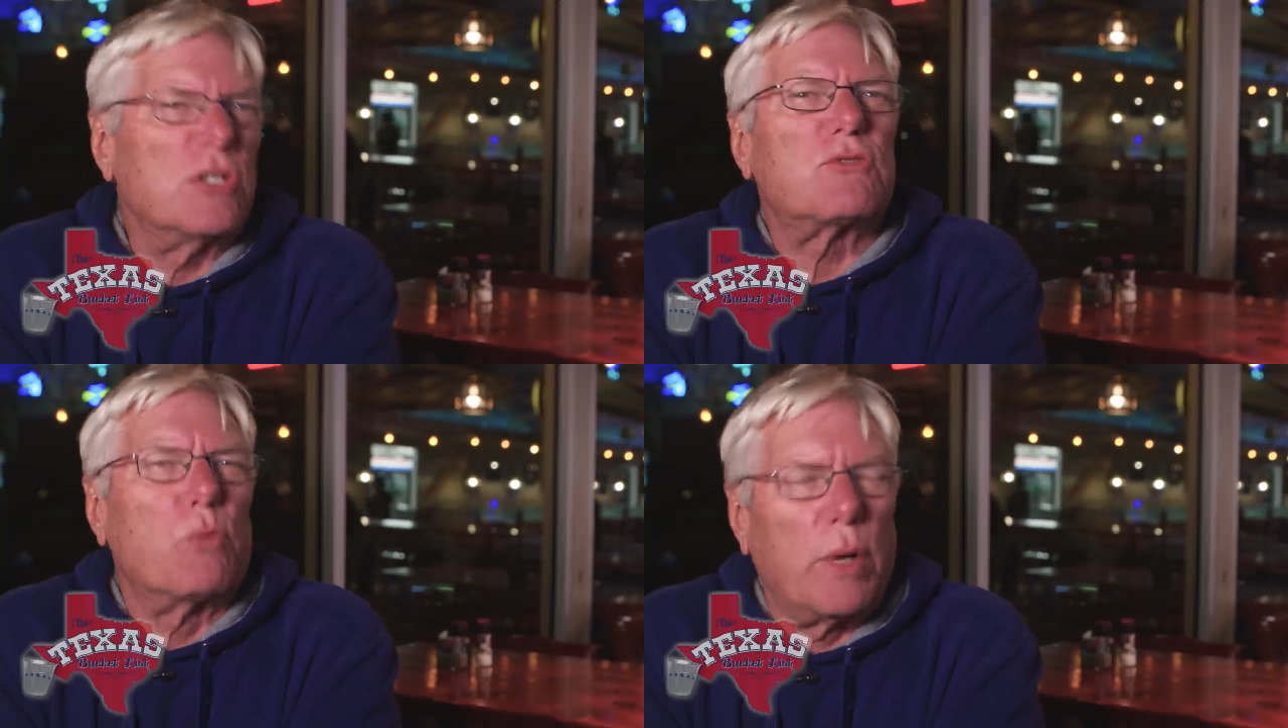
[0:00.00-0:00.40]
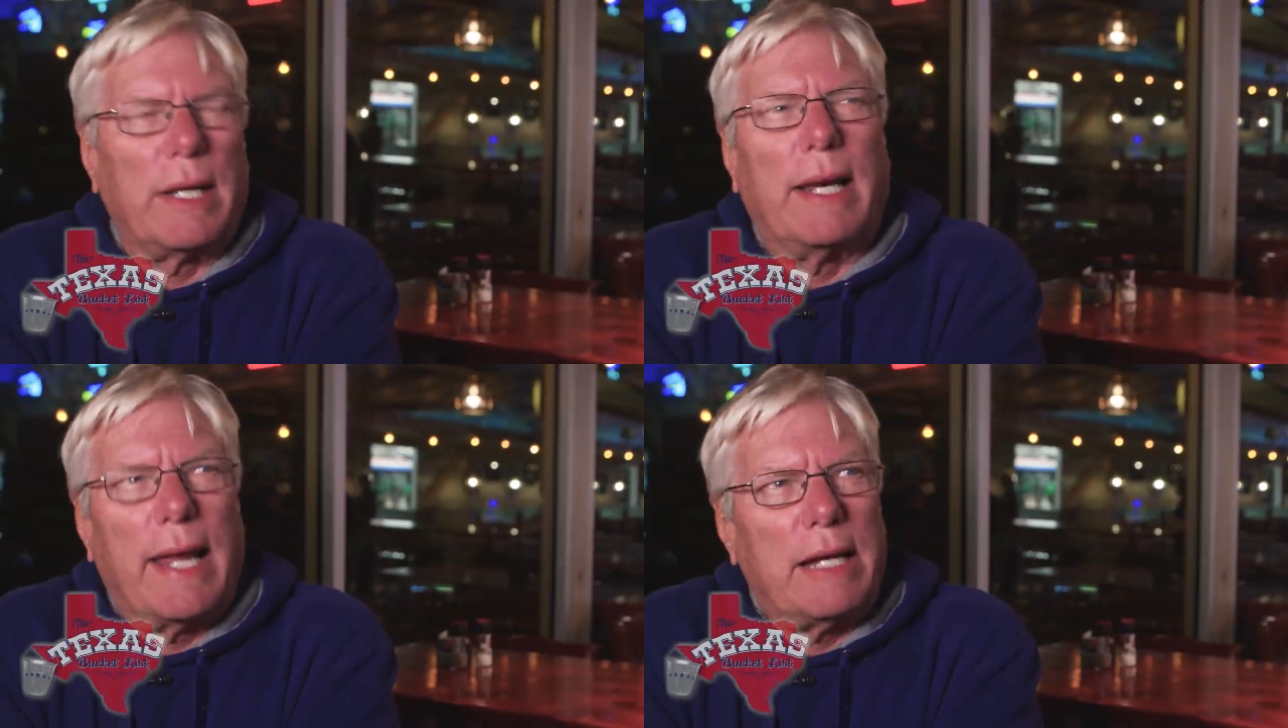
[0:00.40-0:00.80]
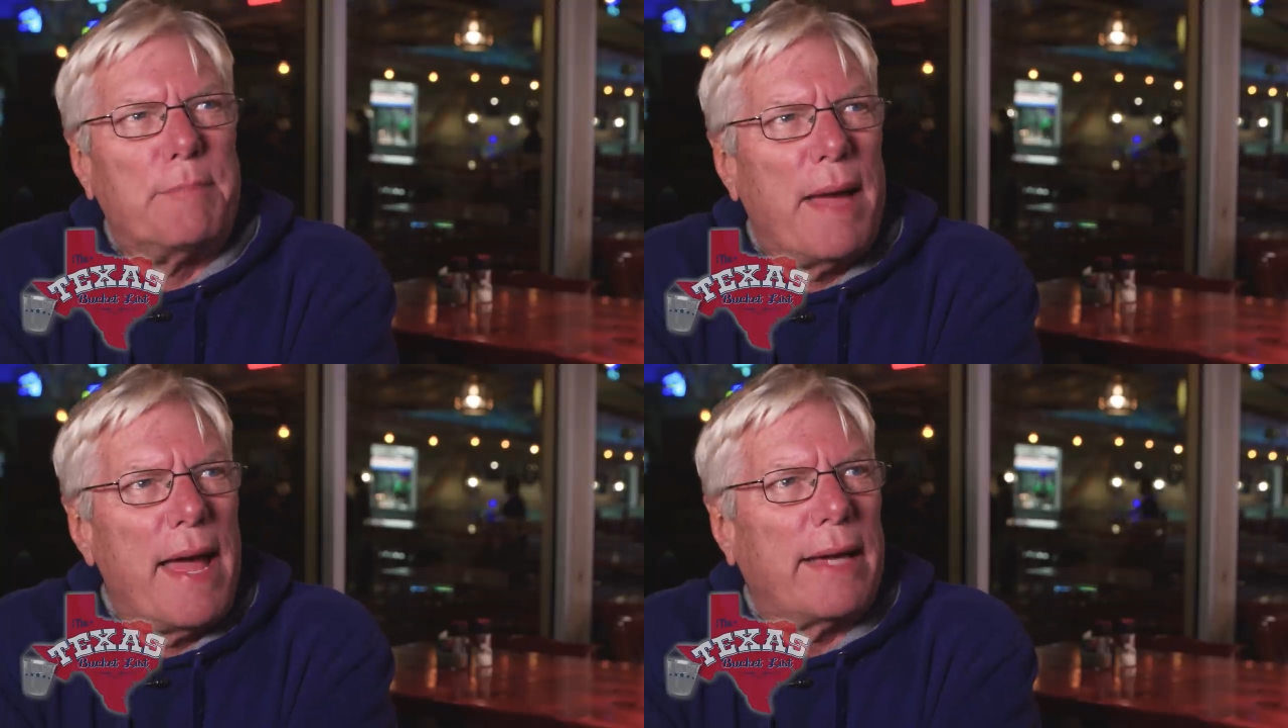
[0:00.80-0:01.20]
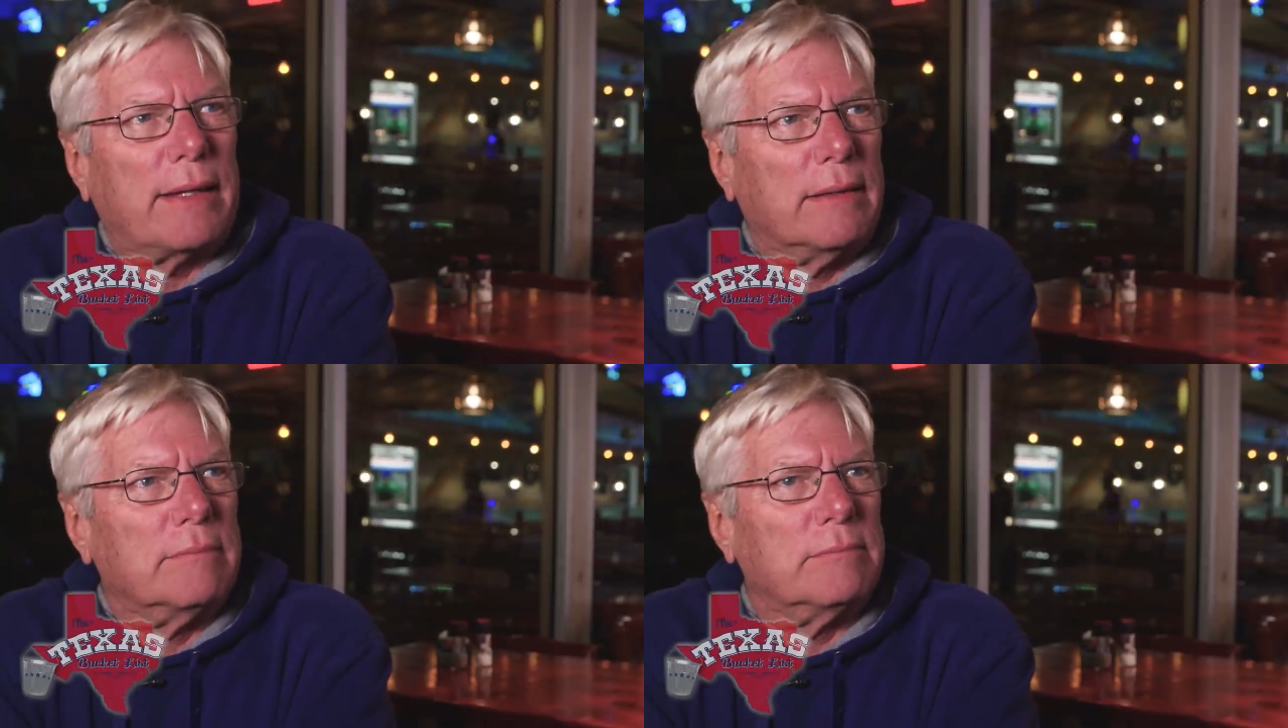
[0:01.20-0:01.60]
Just really laid back
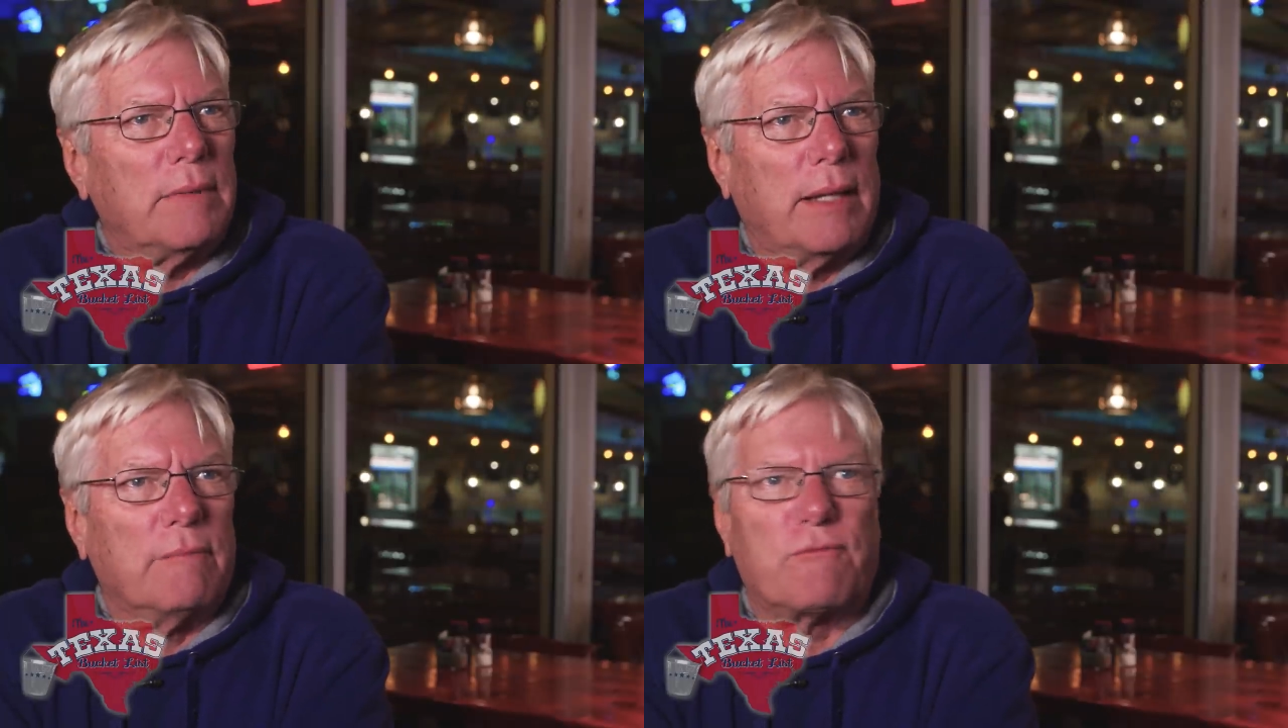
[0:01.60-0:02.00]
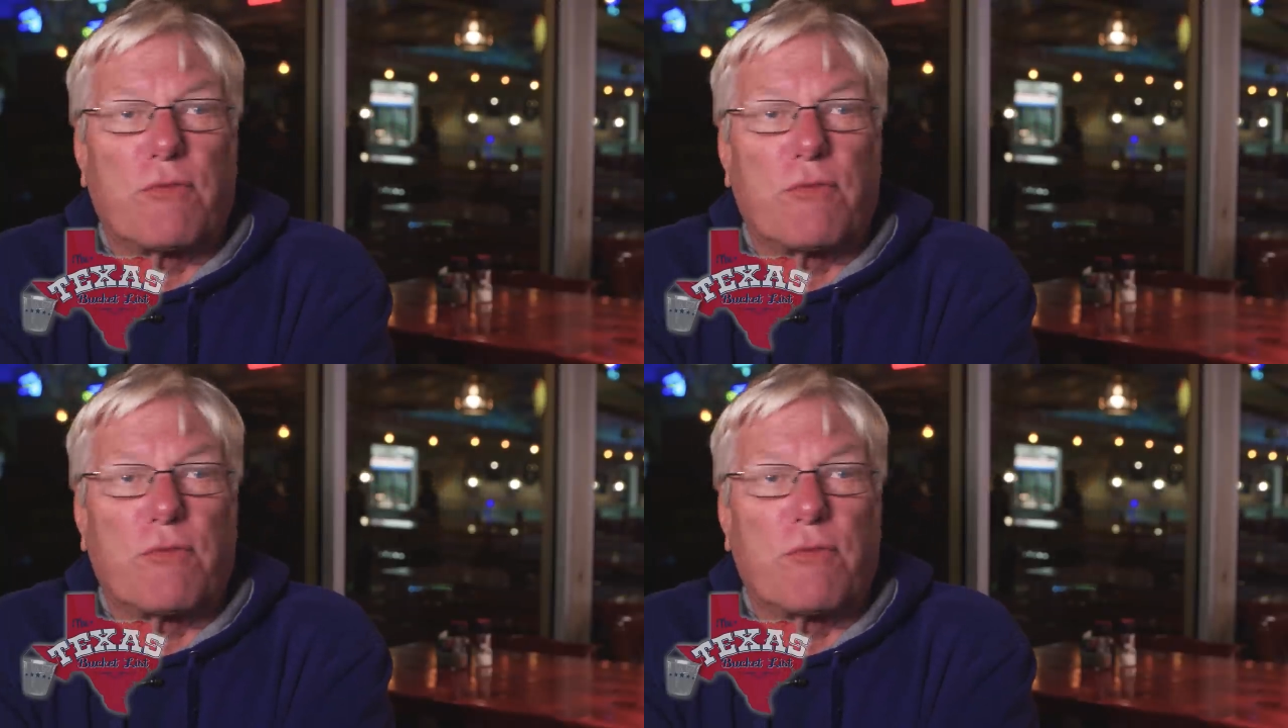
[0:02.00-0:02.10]
and, and